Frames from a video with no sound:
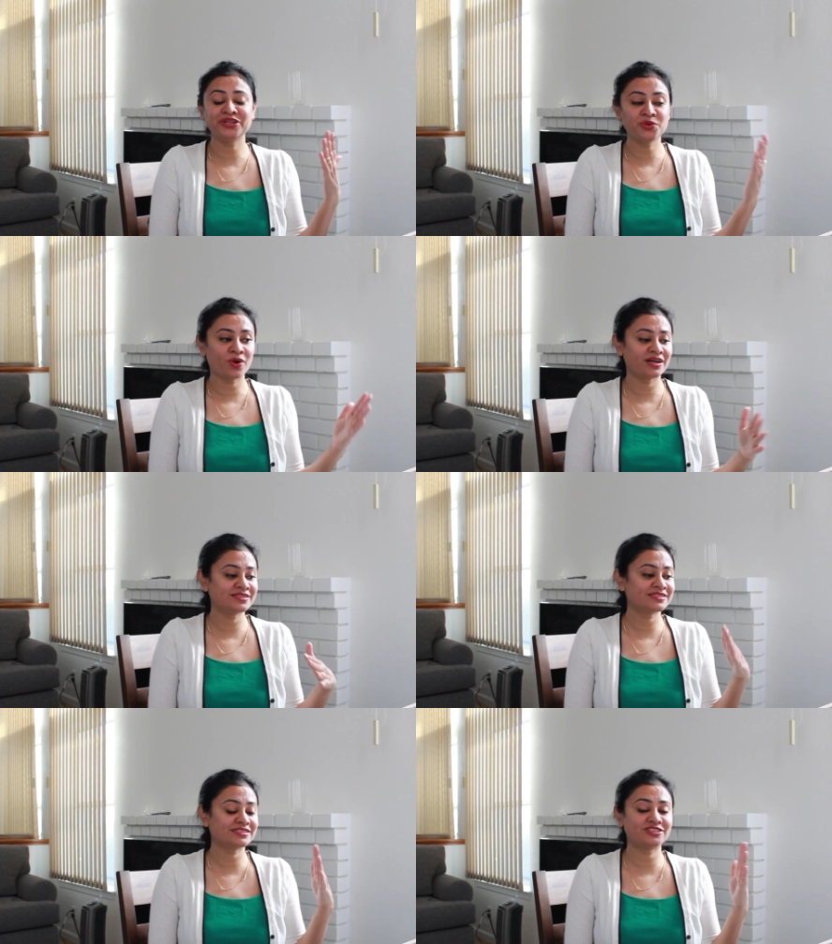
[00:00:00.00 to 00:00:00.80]

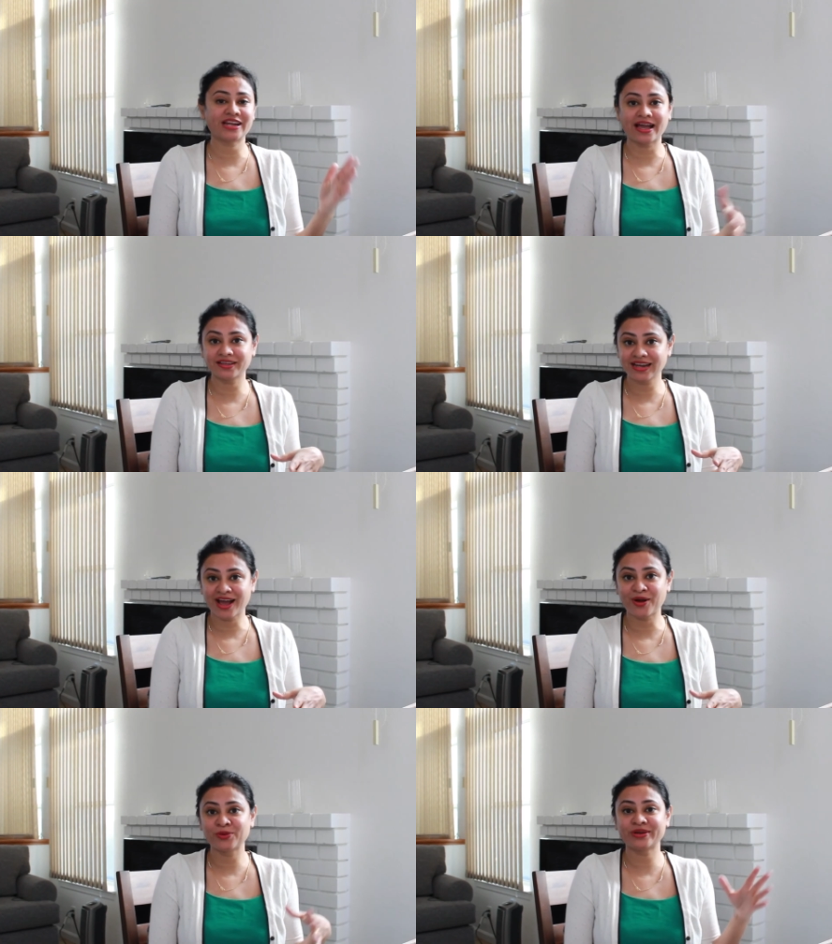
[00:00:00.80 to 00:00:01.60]
Nuance Dragon
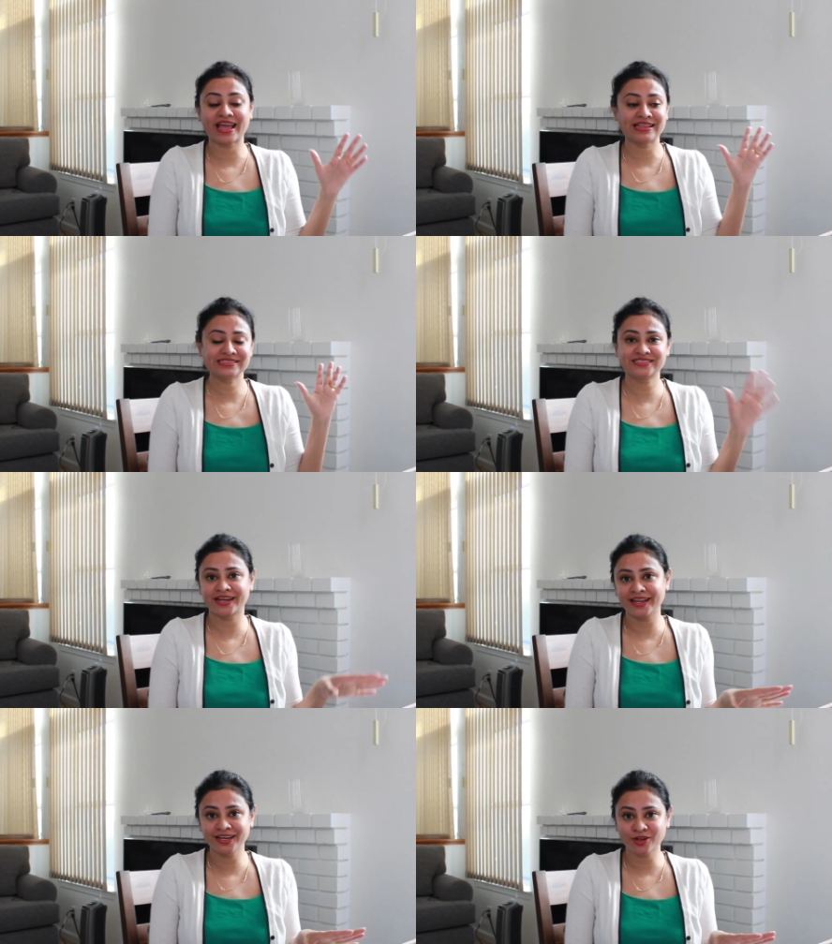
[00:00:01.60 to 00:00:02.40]
out and
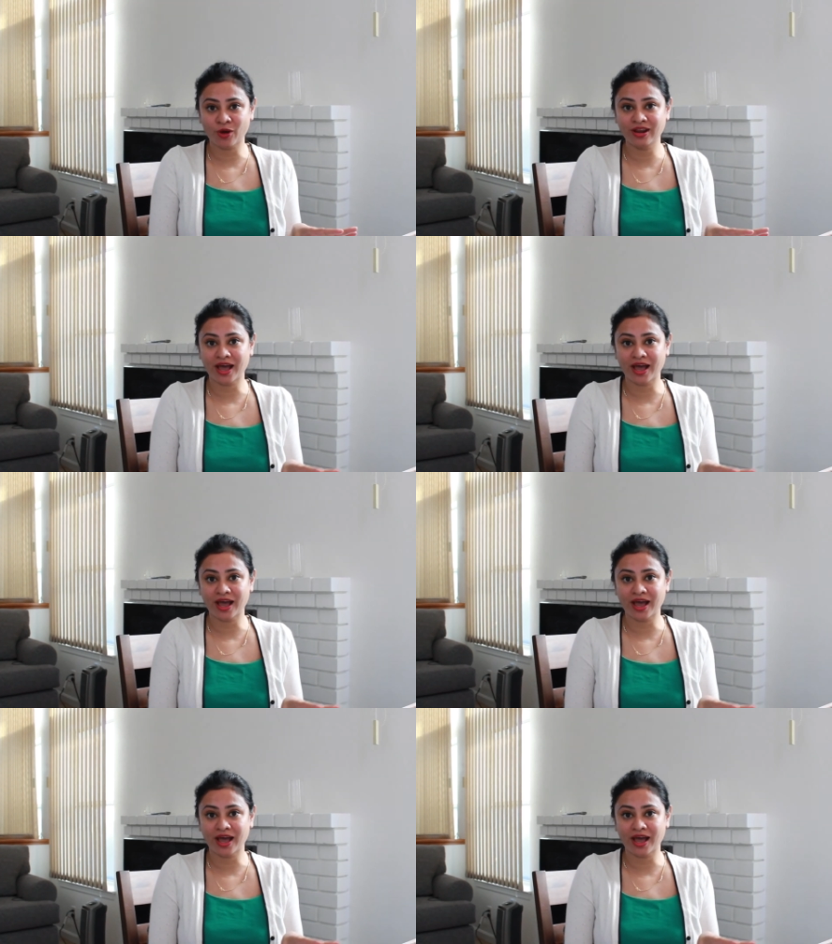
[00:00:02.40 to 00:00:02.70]
setting it all